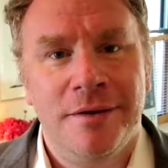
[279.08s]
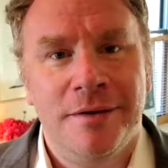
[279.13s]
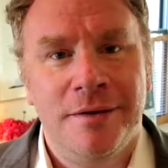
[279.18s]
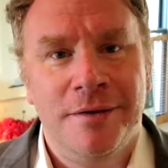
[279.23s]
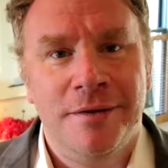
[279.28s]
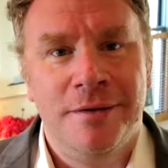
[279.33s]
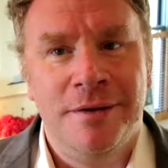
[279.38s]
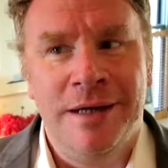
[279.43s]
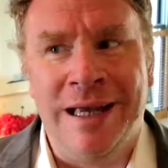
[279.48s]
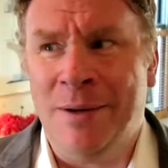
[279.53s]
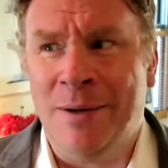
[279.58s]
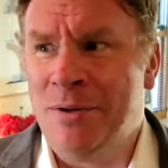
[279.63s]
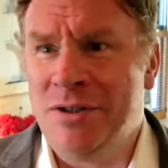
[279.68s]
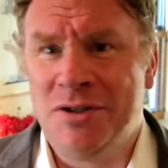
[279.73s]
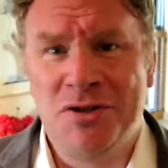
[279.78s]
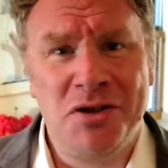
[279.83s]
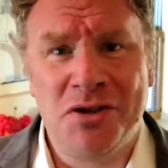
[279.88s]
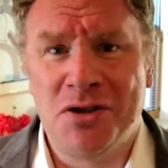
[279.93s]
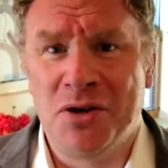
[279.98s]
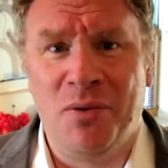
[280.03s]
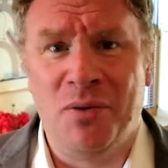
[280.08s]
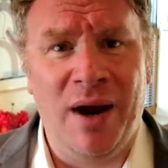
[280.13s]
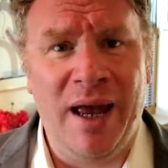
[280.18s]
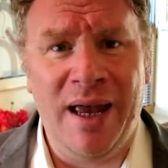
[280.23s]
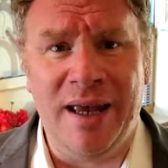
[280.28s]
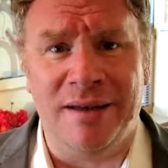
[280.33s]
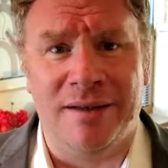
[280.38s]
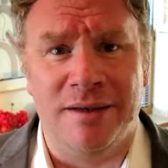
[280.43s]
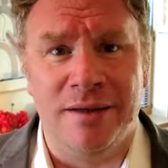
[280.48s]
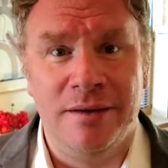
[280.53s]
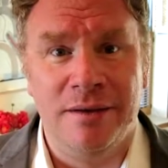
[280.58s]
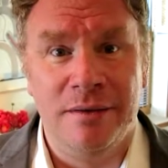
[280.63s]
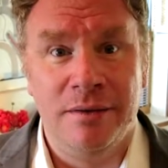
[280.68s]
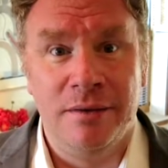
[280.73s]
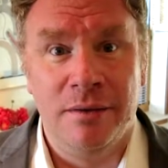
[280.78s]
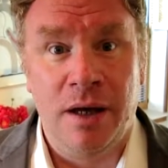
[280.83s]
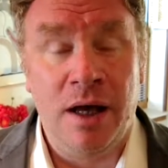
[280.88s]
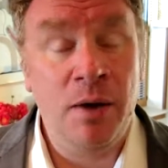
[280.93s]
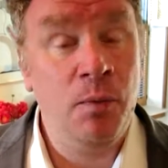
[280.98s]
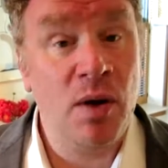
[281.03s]
It was just great.
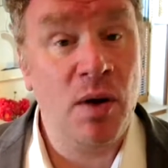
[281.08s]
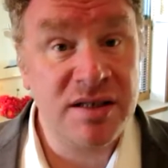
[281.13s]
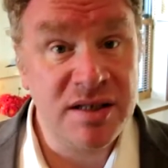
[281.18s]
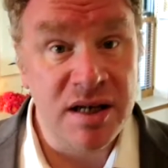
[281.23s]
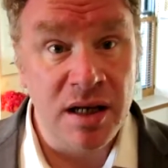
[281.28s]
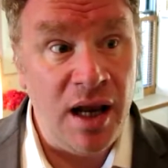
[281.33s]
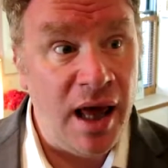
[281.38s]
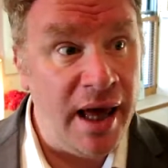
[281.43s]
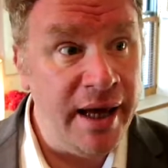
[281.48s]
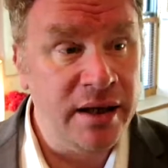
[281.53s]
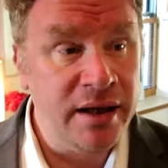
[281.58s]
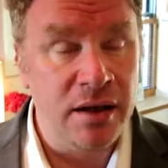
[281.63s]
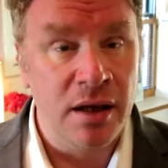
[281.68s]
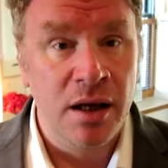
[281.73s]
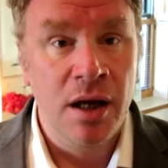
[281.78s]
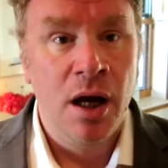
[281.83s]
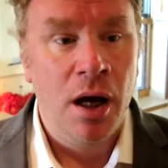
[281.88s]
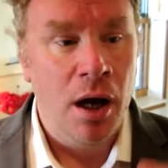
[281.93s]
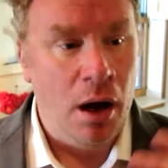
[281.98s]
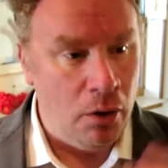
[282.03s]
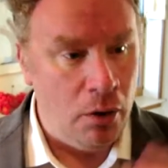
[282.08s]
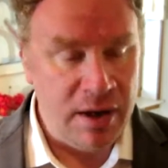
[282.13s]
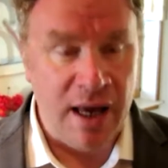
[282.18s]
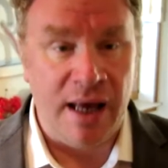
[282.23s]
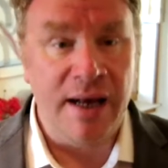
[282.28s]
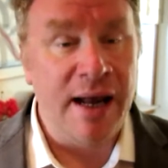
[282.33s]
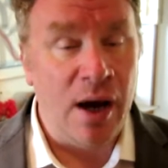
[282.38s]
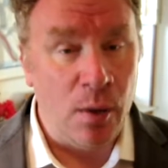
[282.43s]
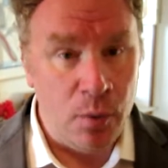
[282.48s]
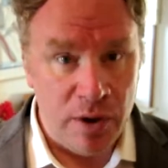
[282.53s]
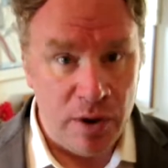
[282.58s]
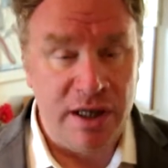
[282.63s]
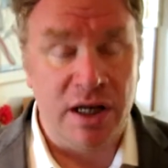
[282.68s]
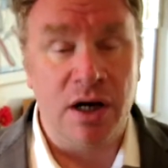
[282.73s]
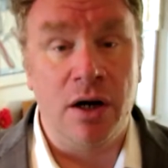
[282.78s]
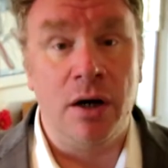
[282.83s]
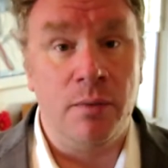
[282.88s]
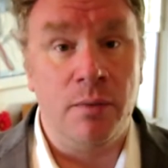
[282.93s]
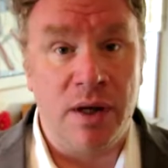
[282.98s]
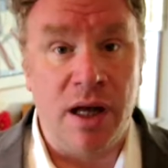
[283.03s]
It wasn't like, okay, now we're here
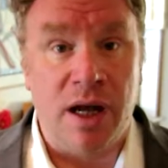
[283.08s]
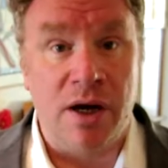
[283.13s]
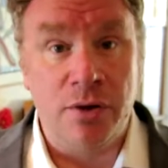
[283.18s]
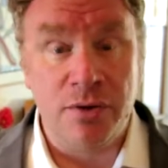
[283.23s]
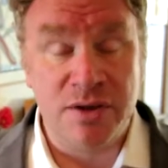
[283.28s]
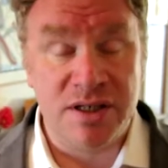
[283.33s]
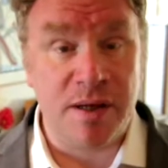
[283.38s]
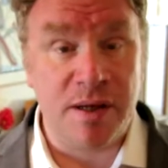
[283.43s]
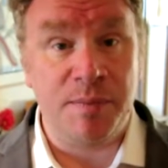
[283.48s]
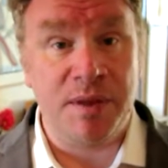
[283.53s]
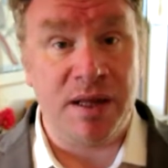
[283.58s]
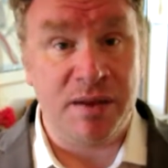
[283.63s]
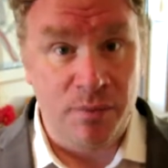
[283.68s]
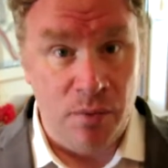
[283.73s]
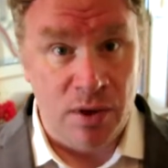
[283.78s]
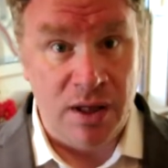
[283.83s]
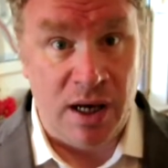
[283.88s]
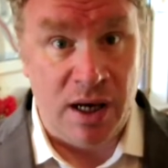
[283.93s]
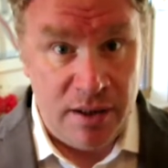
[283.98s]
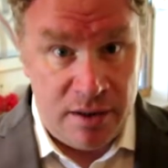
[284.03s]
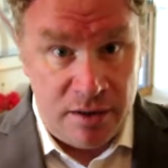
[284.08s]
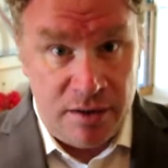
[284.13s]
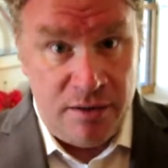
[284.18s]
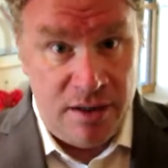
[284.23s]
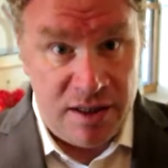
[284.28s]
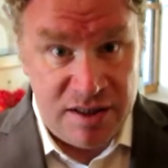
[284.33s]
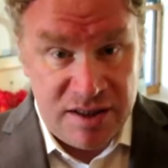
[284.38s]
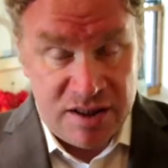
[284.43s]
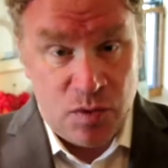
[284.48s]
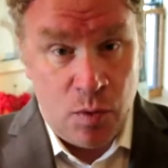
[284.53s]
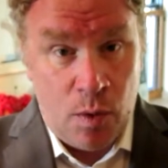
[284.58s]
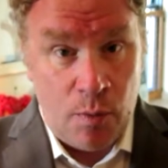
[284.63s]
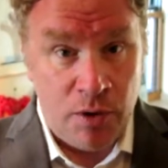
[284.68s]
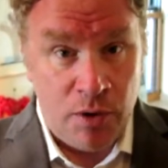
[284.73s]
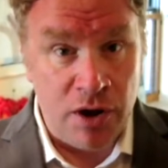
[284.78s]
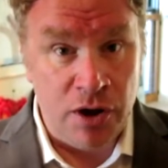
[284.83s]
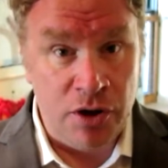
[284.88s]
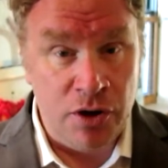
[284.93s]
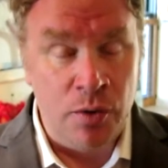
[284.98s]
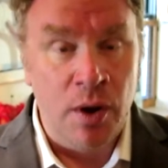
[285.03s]
and we got to do something. This is what we're
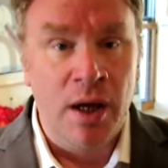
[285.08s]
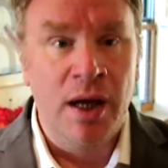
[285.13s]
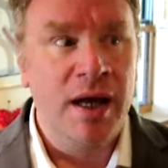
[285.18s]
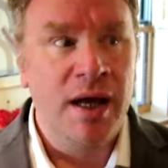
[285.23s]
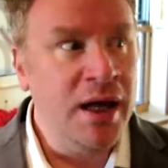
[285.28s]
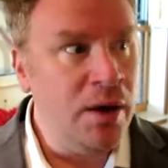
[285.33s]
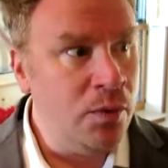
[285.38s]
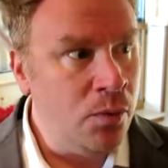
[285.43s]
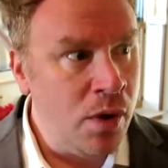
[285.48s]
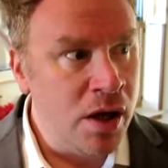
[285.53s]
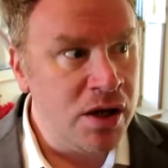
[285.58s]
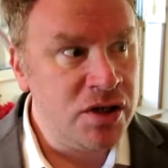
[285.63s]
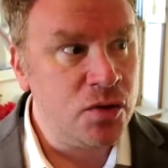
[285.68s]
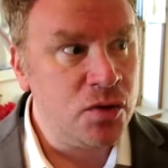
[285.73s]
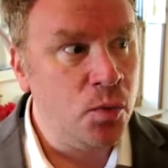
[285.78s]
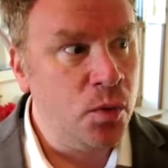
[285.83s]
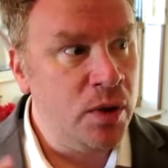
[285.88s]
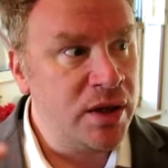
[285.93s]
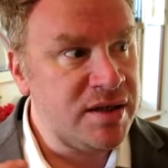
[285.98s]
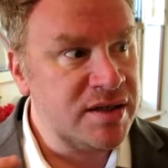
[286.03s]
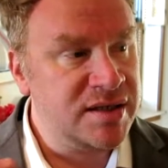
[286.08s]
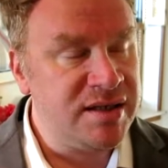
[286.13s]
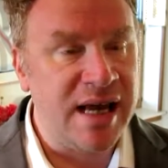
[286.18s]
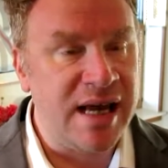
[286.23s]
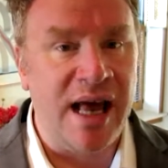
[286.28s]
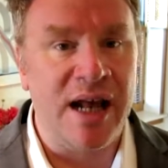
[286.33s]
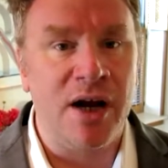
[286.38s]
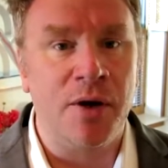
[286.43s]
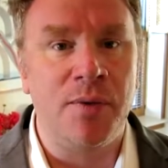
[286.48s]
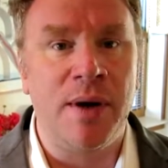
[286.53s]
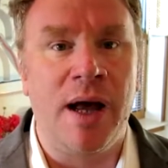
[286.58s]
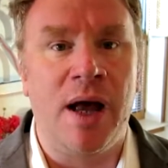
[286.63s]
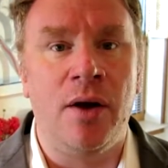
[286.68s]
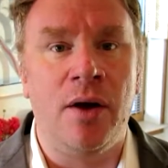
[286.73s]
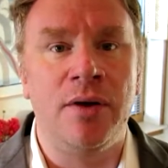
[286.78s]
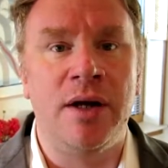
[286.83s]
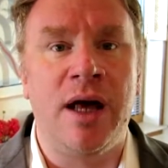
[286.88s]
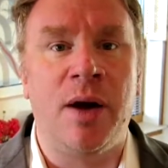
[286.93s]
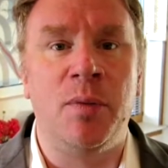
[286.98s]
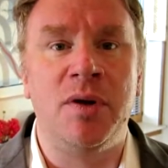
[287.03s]
going to do. It was, we sat
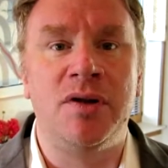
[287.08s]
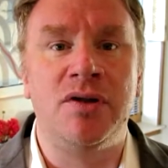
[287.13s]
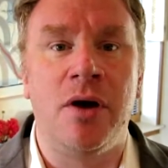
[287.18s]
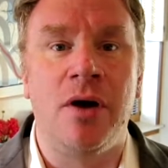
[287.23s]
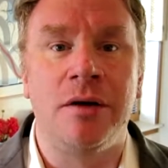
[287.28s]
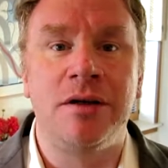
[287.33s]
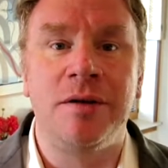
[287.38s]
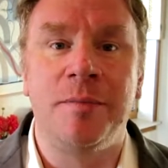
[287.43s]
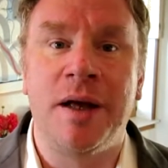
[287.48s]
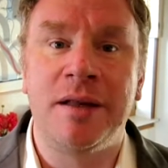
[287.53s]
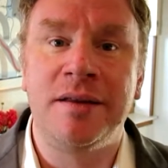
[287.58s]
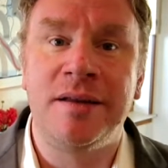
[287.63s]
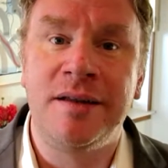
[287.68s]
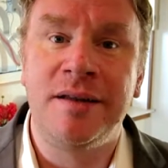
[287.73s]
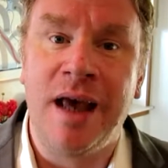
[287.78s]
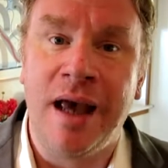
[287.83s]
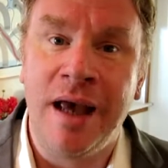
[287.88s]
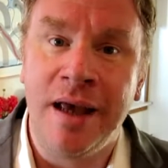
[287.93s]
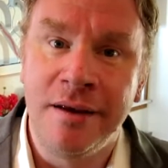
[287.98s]
around and we talked about the day.